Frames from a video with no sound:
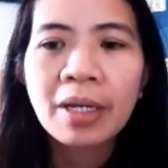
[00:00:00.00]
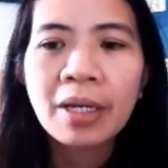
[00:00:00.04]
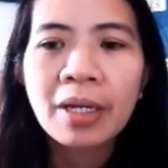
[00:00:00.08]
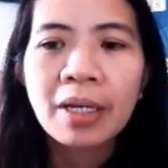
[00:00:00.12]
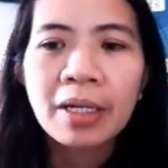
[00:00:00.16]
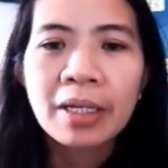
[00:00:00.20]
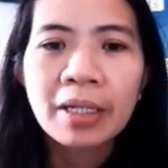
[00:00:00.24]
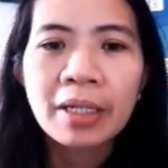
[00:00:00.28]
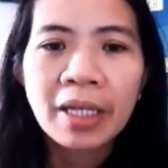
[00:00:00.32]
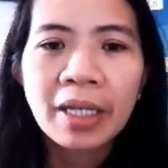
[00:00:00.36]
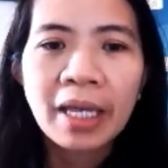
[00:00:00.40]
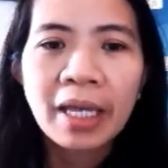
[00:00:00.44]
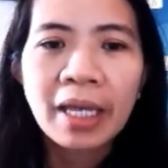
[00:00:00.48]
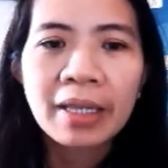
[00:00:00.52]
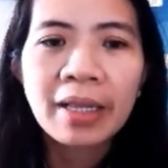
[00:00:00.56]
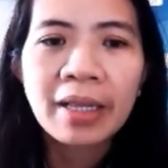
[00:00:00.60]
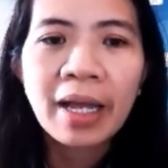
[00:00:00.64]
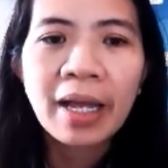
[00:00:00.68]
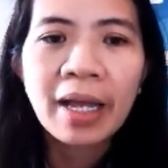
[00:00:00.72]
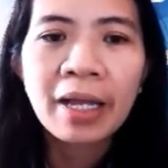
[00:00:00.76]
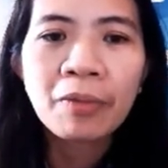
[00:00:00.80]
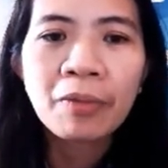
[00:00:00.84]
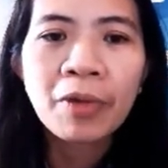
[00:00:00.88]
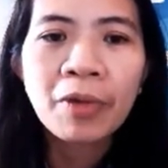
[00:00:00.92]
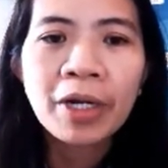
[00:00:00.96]
Okay,
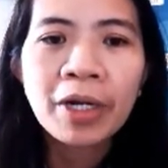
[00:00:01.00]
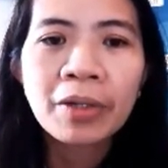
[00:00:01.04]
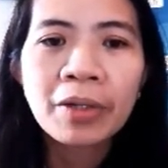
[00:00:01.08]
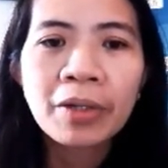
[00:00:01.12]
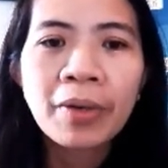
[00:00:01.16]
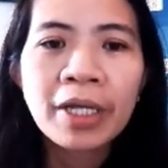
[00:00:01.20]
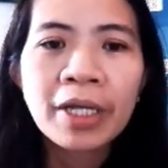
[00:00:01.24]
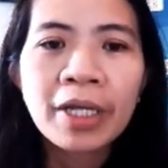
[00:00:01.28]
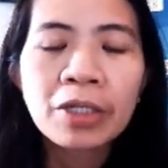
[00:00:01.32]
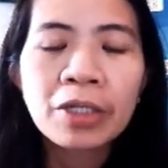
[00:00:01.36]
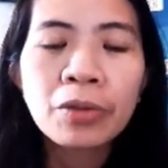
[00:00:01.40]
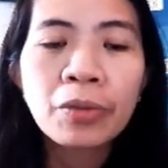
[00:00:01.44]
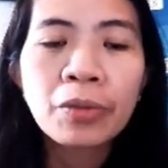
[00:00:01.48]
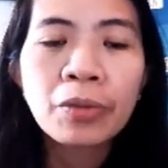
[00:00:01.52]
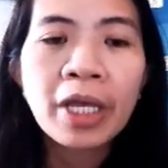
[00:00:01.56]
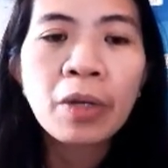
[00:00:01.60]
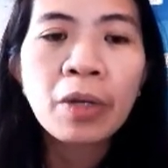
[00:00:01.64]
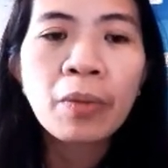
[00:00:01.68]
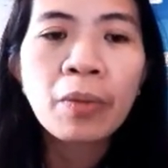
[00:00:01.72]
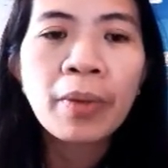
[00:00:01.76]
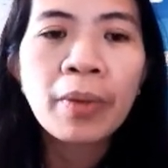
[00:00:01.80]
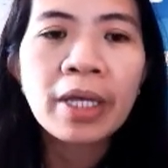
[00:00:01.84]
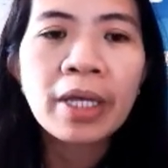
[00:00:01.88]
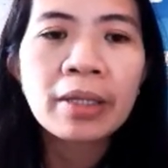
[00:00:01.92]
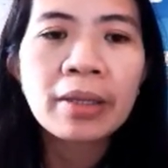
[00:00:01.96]
then we are going to
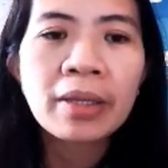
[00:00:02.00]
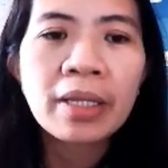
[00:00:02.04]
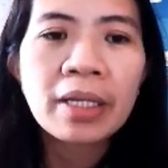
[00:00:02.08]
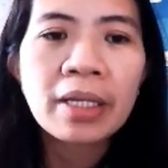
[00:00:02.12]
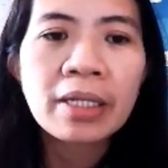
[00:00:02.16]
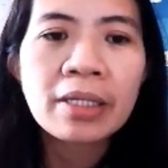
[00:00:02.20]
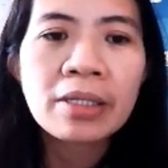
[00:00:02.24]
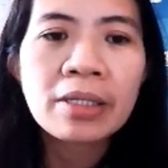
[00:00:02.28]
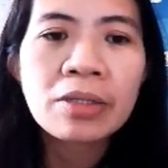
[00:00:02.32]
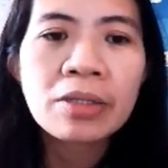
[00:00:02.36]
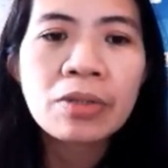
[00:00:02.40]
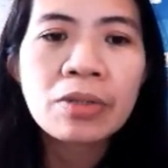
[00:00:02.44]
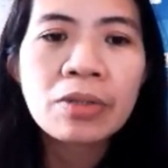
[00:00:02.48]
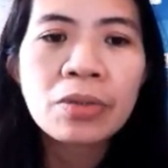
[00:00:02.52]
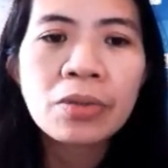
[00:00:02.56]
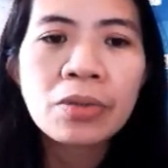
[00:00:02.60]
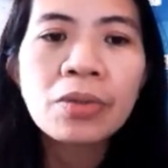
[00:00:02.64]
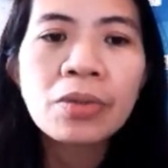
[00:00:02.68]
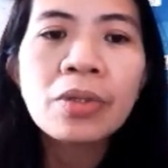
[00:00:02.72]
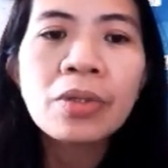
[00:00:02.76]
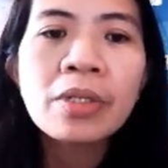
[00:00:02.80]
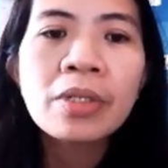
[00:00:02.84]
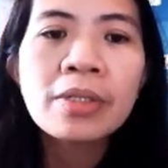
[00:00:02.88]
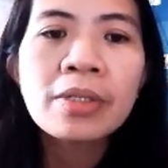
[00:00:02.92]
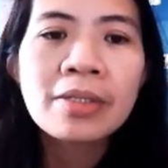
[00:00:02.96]
equate this to
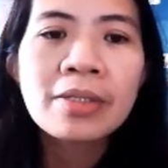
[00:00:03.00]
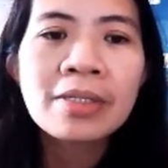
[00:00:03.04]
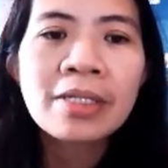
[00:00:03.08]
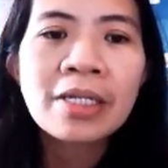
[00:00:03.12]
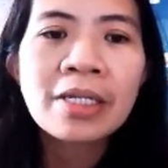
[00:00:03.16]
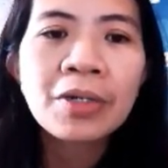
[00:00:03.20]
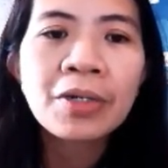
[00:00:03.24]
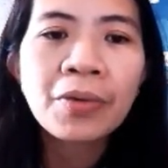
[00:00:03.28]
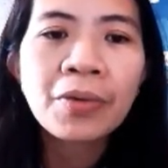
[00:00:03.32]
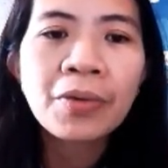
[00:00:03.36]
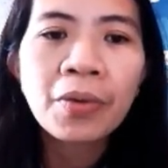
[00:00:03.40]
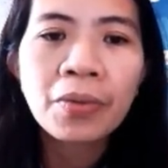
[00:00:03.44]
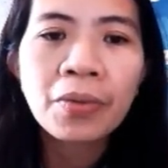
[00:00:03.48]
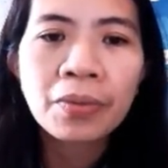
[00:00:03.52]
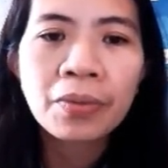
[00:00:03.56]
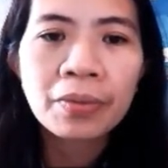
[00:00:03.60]
0.